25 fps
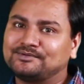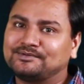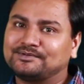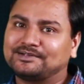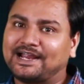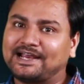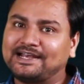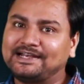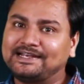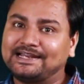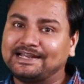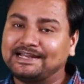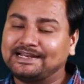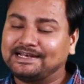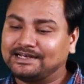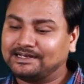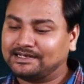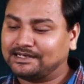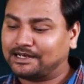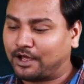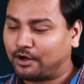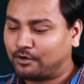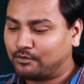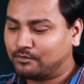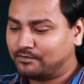right?
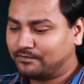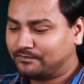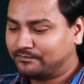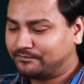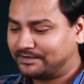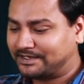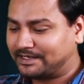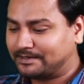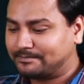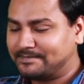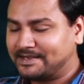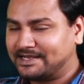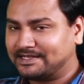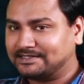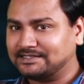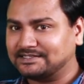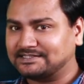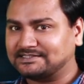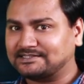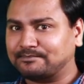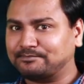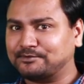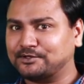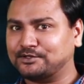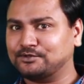Now we can make this
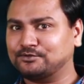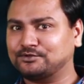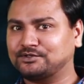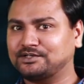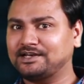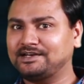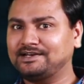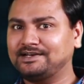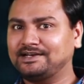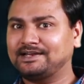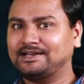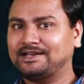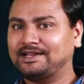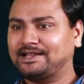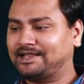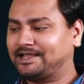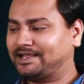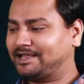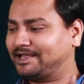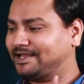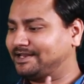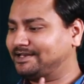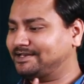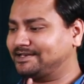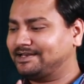substitution
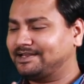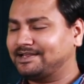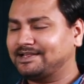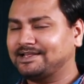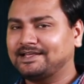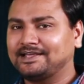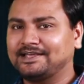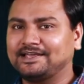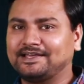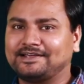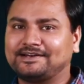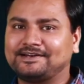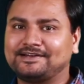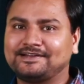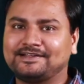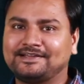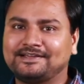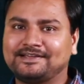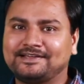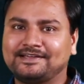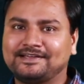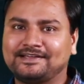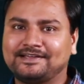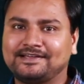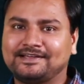in here,
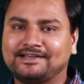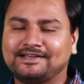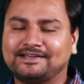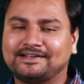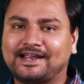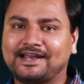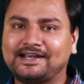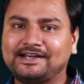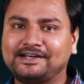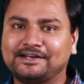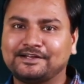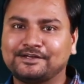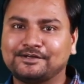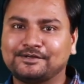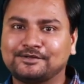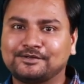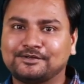right?